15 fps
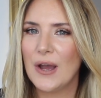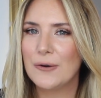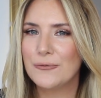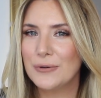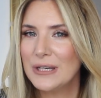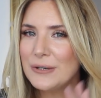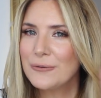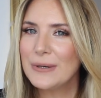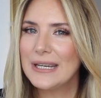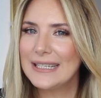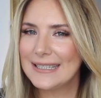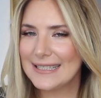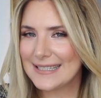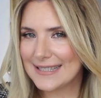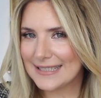
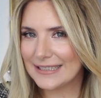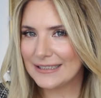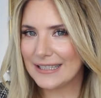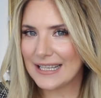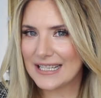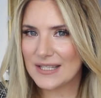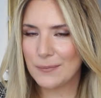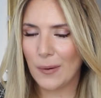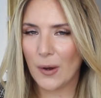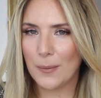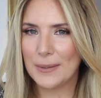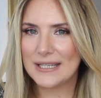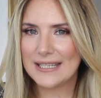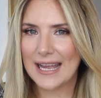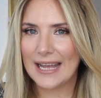recreate this little
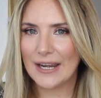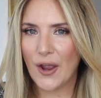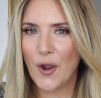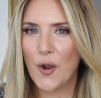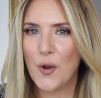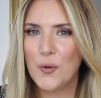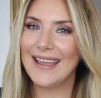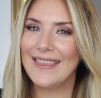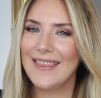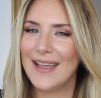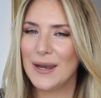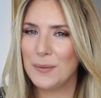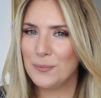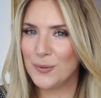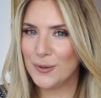experiment at home and
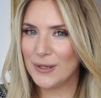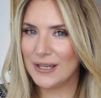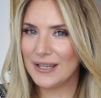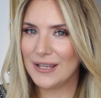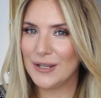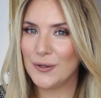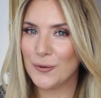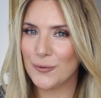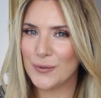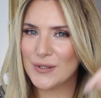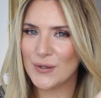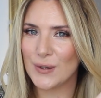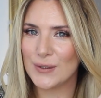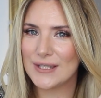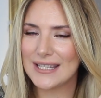then putting your
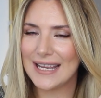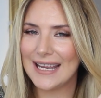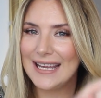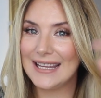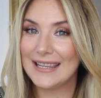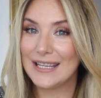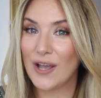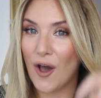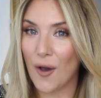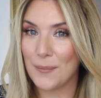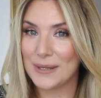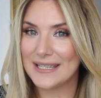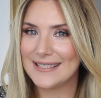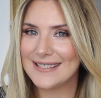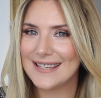results in the
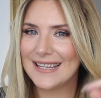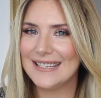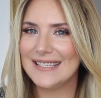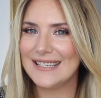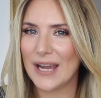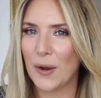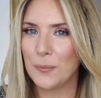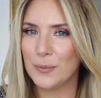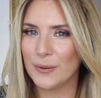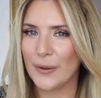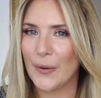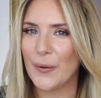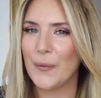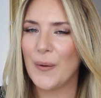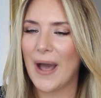comments down
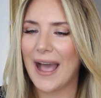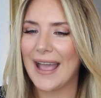below.